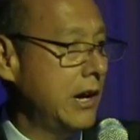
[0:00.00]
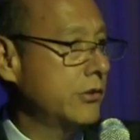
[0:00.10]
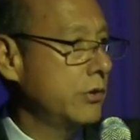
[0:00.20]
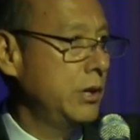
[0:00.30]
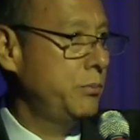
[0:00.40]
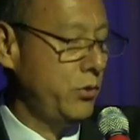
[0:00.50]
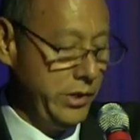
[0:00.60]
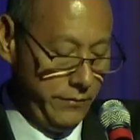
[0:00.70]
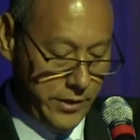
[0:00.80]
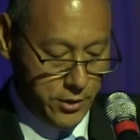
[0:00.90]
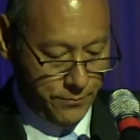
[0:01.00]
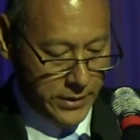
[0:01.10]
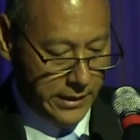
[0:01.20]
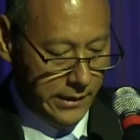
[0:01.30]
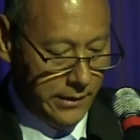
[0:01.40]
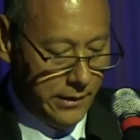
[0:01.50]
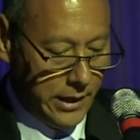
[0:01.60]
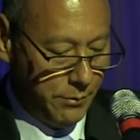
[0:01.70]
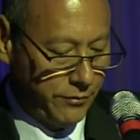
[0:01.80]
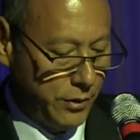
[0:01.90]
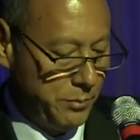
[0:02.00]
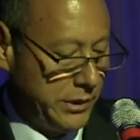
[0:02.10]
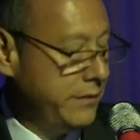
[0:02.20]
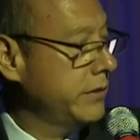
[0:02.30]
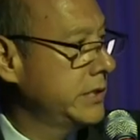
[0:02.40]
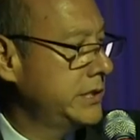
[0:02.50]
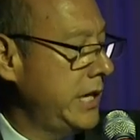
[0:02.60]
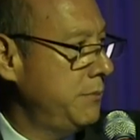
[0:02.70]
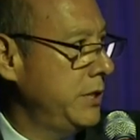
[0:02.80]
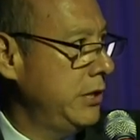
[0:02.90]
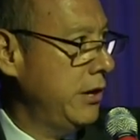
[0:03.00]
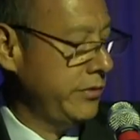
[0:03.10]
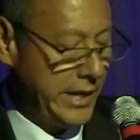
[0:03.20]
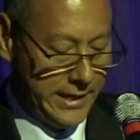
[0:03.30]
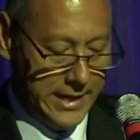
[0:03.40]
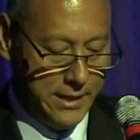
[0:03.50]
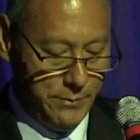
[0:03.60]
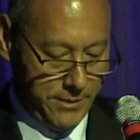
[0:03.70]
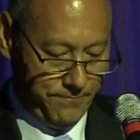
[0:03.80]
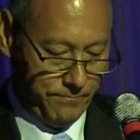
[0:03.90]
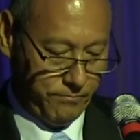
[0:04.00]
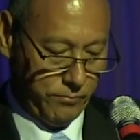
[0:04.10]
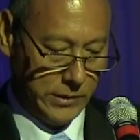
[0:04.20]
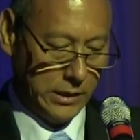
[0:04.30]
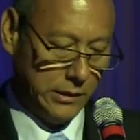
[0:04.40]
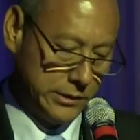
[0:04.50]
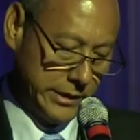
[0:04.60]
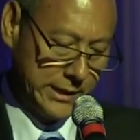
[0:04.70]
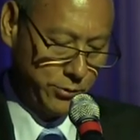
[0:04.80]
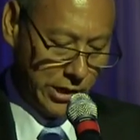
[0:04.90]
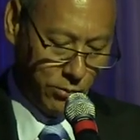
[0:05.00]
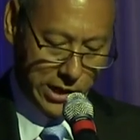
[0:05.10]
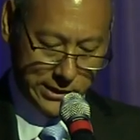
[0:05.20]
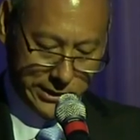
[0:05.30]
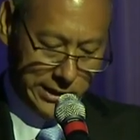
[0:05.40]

the contrary point of view. I'm a firm believer in the statement, known thine enemy. So that's why I watch